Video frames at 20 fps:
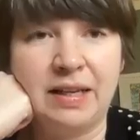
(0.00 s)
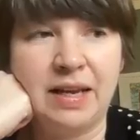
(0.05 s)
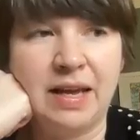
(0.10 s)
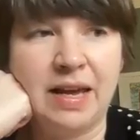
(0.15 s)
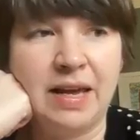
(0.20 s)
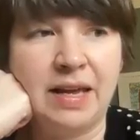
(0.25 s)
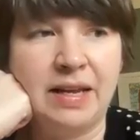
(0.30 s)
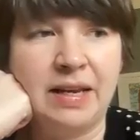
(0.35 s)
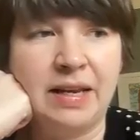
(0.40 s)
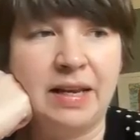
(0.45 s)

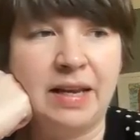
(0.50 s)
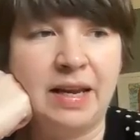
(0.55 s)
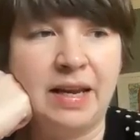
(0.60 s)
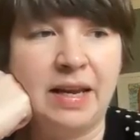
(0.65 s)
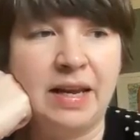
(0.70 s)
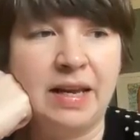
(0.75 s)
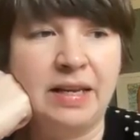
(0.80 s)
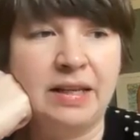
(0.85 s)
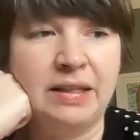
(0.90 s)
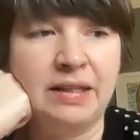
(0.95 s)
yet?
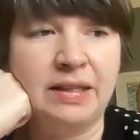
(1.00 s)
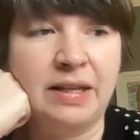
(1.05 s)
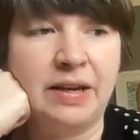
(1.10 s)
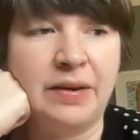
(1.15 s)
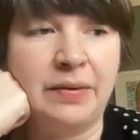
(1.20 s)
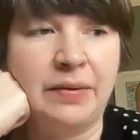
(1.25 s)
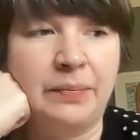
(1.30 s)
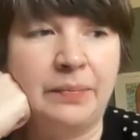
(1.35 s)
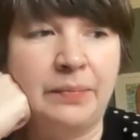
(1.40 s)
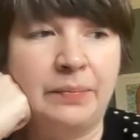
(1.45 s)
And
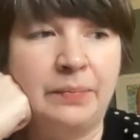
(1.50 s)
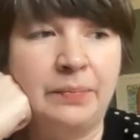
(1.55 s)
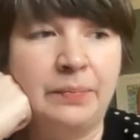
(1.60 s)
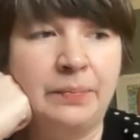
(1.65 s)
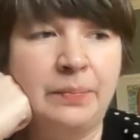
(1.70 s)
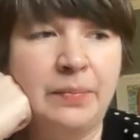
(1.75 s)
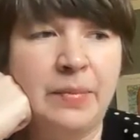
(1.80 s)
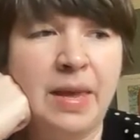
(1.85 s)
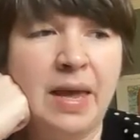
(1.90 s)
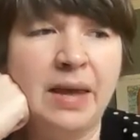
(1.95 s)

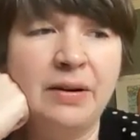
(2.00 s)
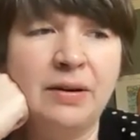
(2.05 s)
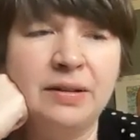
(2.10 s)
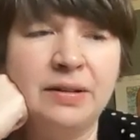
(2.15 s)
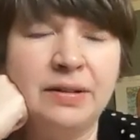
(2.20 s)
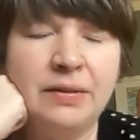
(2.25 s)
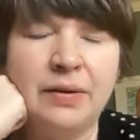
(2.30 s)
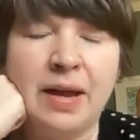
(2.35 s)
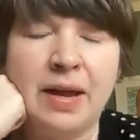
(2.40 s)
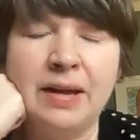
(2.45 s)

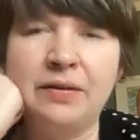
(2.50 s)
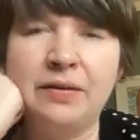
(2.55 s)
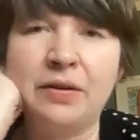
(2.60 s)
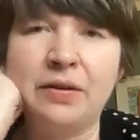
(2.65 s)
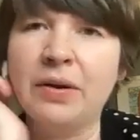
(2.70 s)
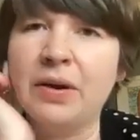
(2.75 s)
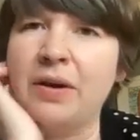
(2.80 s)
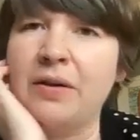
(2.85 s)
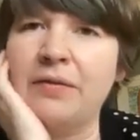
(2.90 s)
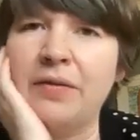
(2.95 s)
also kind of
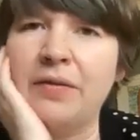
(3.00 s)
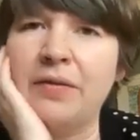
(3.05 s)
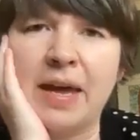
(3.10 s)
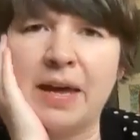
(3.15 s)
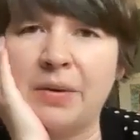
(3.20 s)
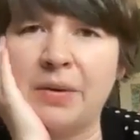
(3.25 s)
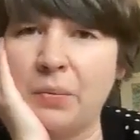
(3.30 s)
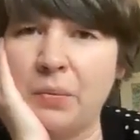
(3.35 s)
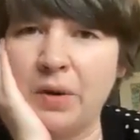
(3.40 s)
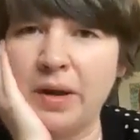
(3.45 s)
going off
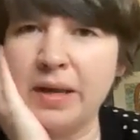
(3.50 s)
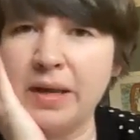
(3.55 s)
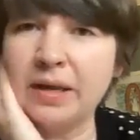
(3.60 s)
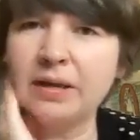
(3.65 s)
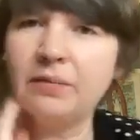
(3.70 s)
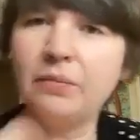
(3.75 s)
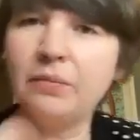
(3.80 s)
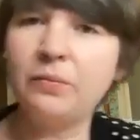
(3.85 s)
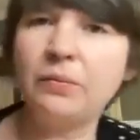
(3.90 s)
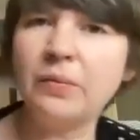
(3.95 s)
that, what
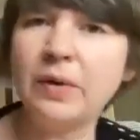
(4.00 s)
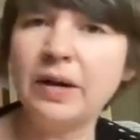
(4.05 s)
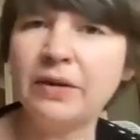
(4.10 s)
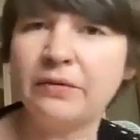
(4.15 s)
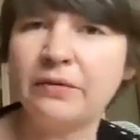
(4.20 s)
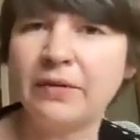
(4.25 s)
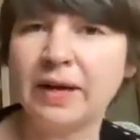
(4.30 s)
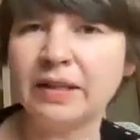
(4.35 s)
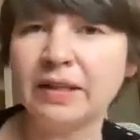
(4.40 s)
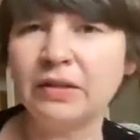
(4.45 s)

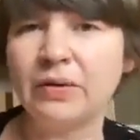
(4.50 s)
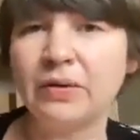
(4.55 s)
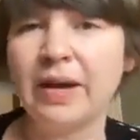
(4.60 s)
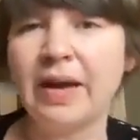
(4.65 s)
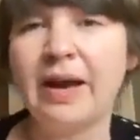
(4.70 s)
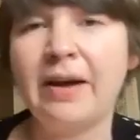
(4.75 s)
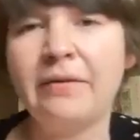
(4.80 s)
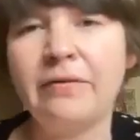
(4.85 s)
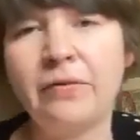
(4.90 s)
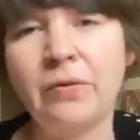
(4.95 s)
advice do you
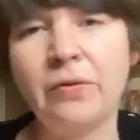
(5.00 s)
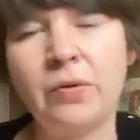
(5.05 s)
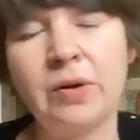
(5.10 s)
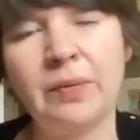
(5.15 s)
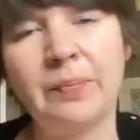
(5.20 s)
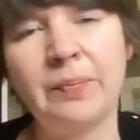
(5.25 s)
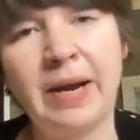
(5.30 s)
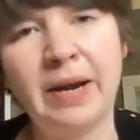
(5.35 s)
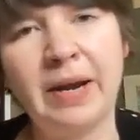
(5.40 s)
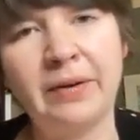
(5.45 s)
have
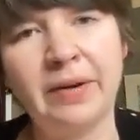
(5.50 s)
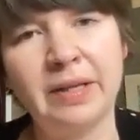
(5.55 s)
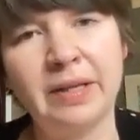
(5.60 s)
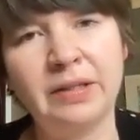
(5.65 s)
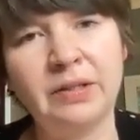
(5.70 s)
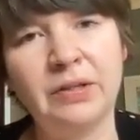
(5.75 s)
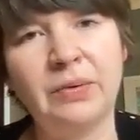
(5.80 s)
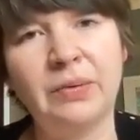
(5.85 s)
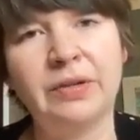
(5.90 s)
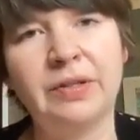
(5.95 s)
for
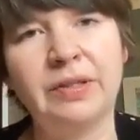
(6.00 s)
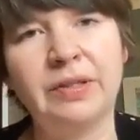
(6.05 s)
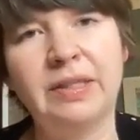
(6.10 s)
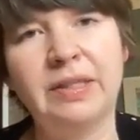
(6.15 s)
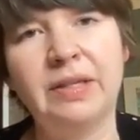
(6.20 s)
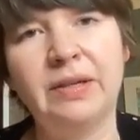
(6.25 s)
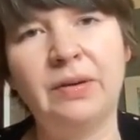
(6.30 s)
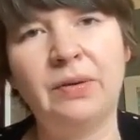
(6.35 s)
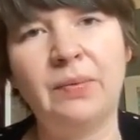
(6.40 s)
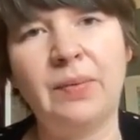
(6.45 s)
parents who are
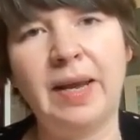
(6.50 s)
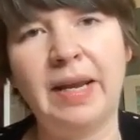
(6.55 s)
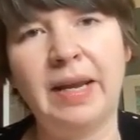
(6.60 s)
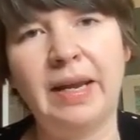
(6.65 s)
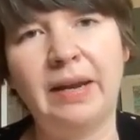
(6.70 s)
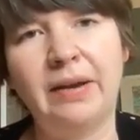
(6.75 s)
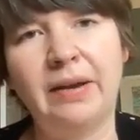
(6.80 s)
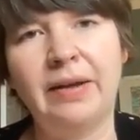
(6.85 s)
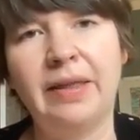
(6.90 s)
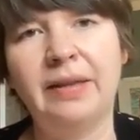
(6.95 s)
still
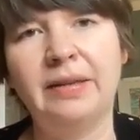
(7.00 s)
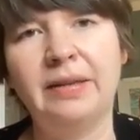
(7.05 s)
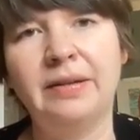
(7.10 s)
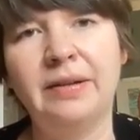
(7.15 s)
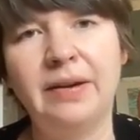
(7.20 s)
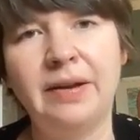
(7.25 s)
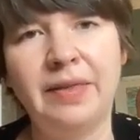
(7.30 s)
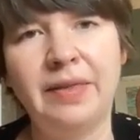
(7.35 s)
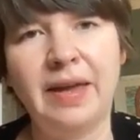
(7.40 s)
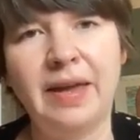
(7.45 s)
waiting on
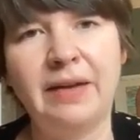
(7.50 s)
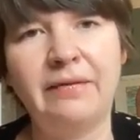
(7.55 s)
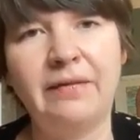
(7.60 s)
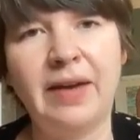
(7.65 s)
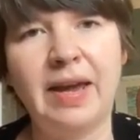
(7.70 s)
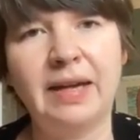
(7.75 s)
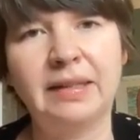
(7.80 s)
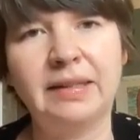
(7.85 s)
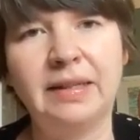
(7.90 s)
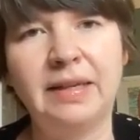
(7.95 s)
that
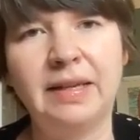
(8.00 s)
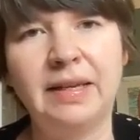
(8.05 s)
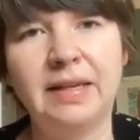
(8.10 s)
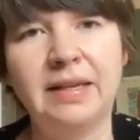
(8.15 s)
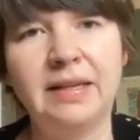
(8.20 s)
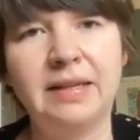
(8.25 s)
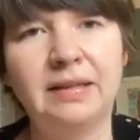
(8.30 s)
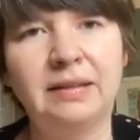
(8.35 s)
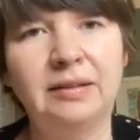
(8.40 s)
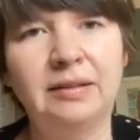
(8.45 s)

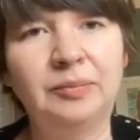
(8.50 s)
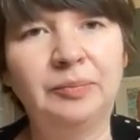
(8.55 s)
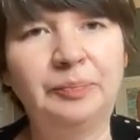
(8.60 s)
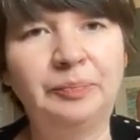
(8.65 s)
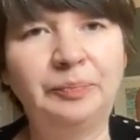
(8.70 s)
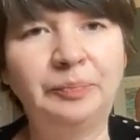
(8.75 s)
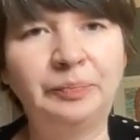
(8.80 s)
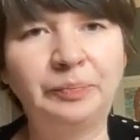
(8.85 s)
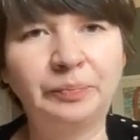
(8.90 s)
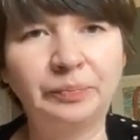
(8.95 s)
vaccine?
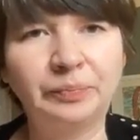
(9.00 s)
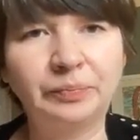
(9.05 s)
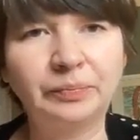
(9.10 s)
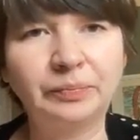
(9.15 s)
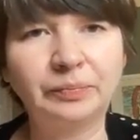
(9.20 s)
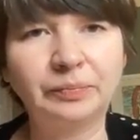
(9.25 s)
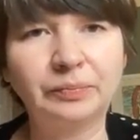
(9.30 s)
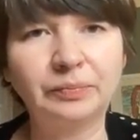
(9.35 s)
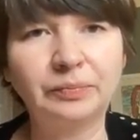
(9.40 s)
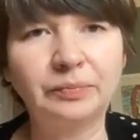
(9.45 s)

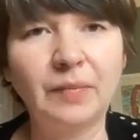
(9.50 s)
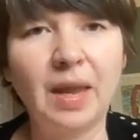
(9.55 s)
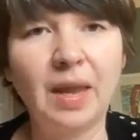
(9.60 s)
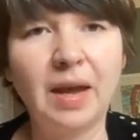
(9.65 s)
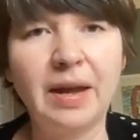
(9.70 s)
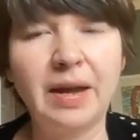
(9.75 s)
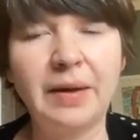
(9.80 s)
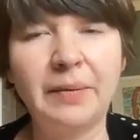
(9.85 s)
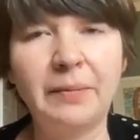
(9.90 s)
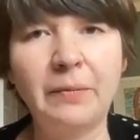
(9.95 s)

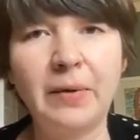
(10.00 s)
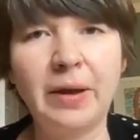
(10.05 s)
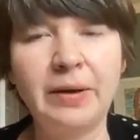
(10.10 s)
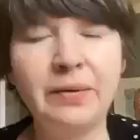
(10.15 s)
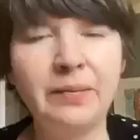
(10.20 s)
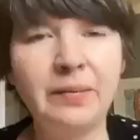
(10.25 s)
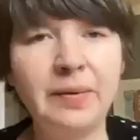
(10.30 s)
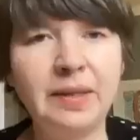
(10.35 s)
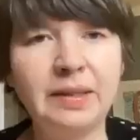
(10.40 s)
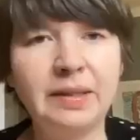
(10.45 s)
Why
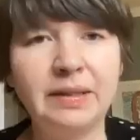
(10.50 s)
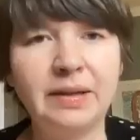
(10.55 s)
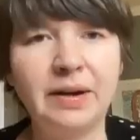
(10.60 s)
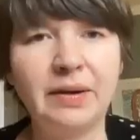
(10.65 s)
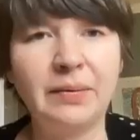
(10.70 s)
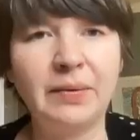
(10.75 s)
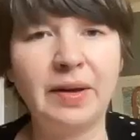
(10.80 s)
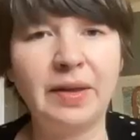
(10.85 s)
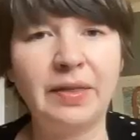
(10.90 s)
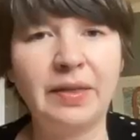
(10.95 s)
don't we
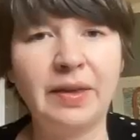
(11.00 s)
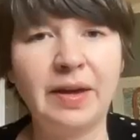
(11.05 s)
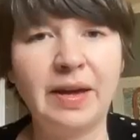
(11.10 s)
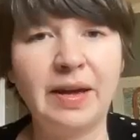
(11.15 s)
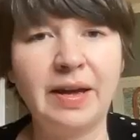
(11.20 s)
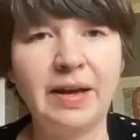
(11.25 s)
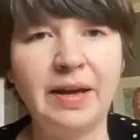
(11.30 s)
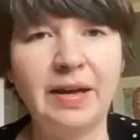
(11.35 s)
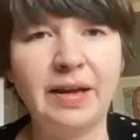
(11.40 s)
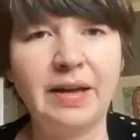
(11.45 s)
start with
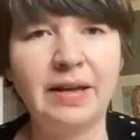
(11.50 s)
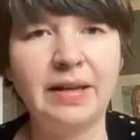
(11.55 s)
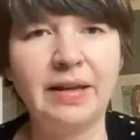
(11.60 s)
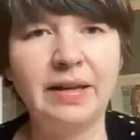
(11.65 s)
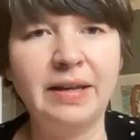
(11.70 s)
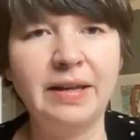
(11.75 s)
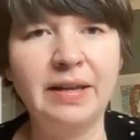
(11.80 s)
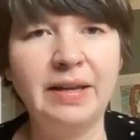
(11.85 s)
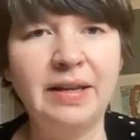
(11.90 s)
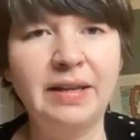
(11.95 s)
Dr.
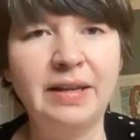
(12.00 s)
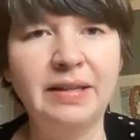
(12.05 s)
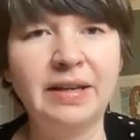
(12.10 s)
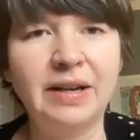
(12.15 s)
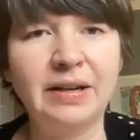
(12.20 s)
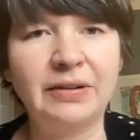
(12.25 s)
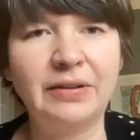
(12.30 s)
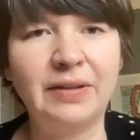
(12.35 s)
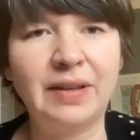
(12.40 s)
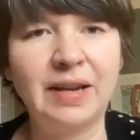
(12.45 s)

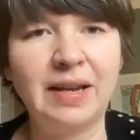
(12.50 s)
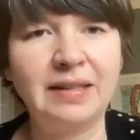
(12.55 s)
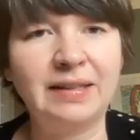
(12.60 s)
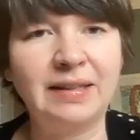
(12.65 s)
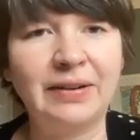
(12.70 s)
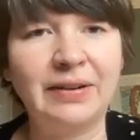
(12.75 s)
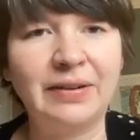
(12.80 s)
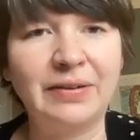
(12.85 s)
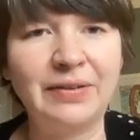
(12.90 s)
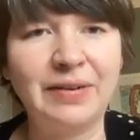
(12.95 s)

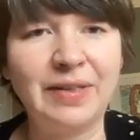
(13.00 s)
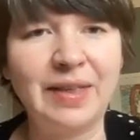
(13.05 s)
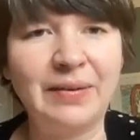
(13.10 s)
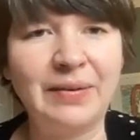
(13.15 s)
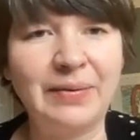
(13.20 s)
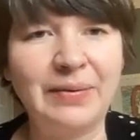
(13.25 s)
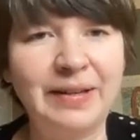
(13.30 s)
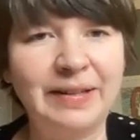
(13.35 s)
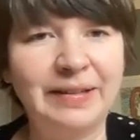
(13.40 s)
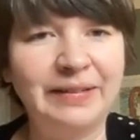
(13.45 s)
Leisinger for
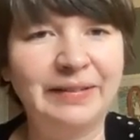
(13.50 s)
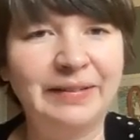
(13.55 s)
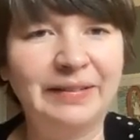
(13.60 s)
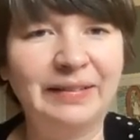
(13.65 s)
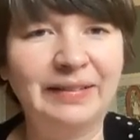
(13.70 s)
that one?